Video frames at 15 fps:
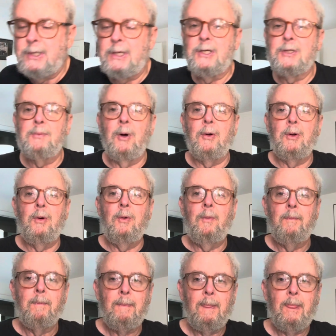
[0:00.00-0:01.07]
is mono
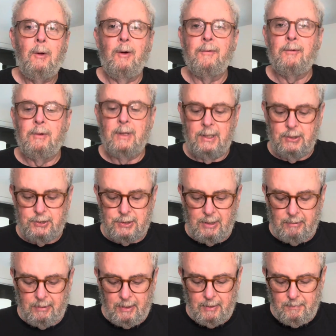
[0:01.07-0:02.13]
or if it really is
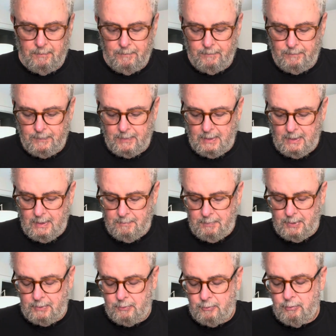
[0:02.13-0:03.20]
stereo.
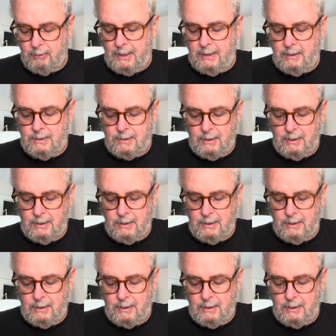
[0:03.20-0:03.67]
But great,